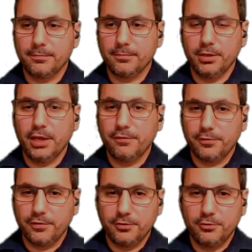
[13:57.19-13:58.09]

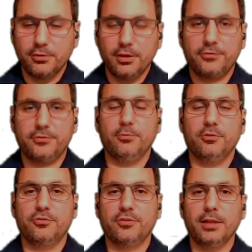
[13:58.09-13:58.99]
behavior than Unix,
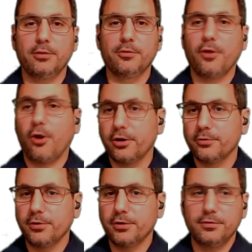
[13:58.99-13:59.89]
which I learned the hard
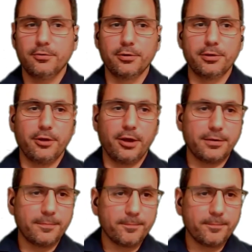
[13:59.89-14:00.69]
way early on.